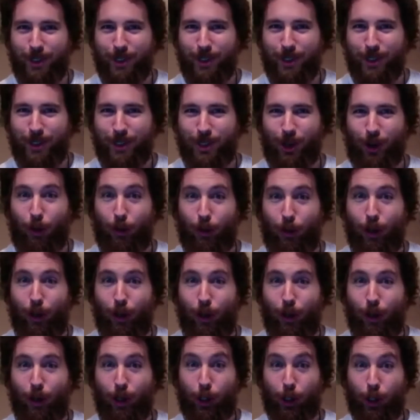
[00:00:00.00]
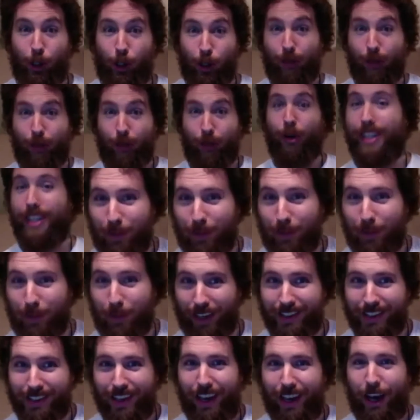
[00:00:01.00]
So good for our taste
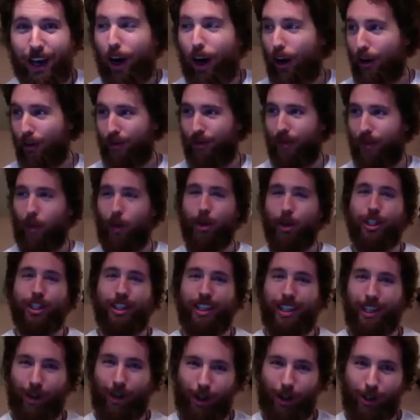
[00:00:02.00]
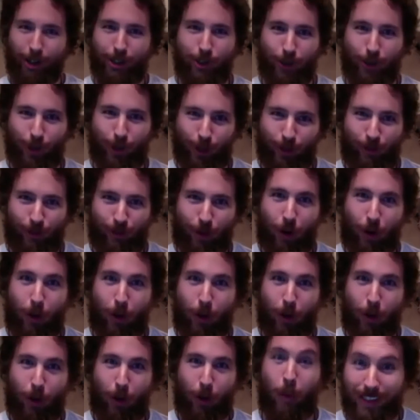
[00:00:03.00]
buds, unfortunately not so good for
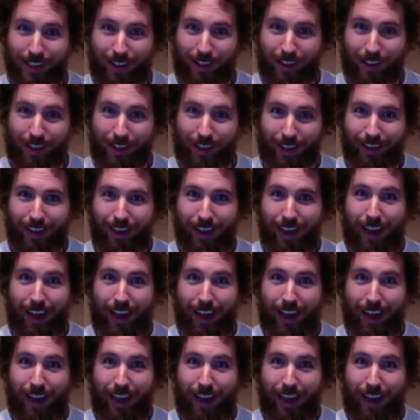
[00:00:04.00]
our waistline.